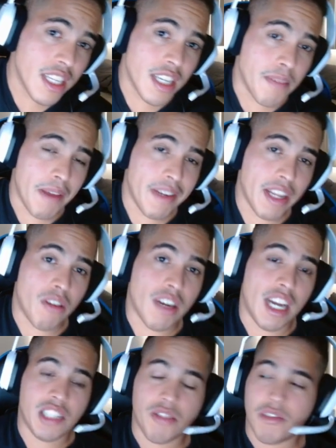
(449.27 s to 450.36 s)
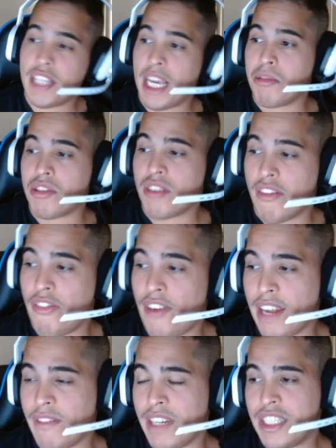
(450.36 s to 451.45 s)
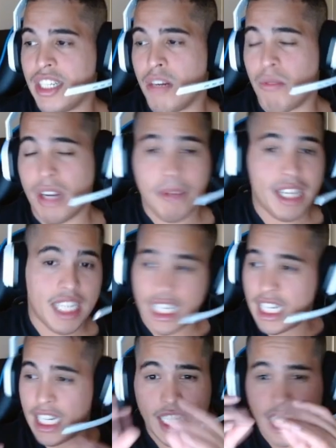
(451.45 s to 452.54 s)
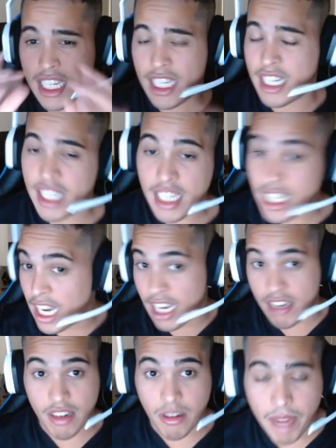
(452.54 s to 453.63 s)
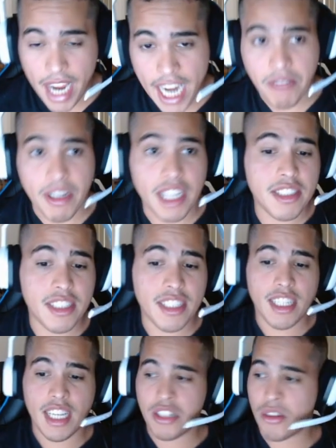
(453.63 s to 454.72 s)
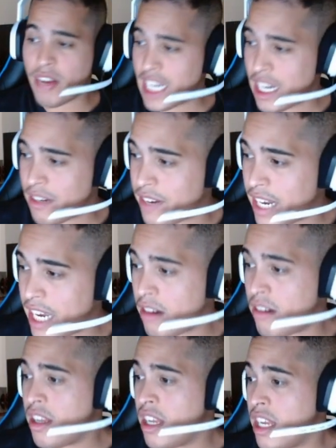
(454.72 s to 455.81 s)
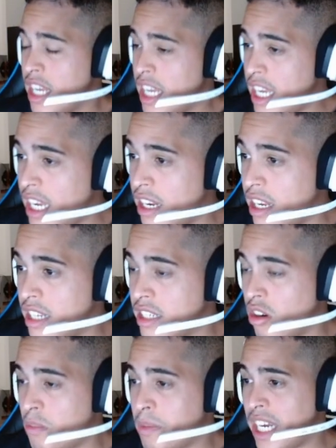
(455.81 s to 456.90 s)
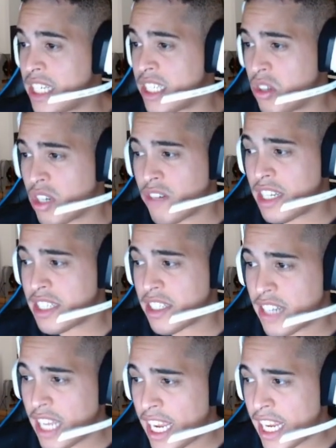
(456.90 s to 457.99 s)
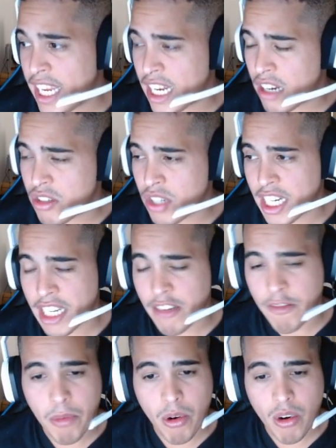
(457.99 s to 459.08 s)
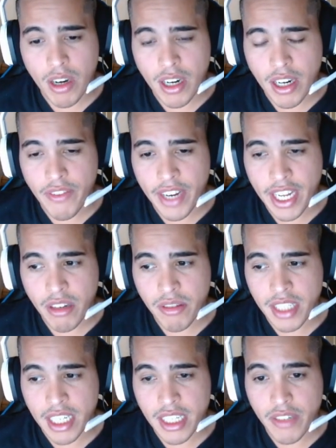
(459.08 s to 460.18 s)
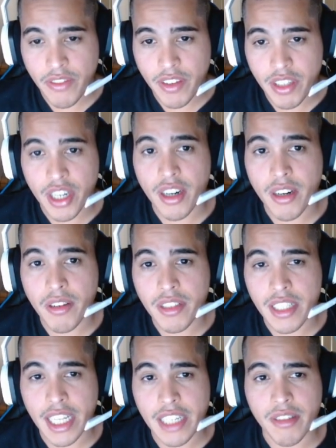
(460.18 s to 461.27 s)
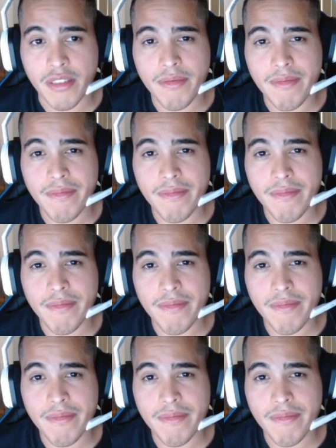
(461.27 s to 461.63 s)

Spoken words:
Maybe they all got into a table, start fighting with each other. What do you mean? I don't know. Anyways, that's all I got for now. And I hope you guys enjoy the rest of your day. And I'll try to think of more videos in the near future. Stay tuned.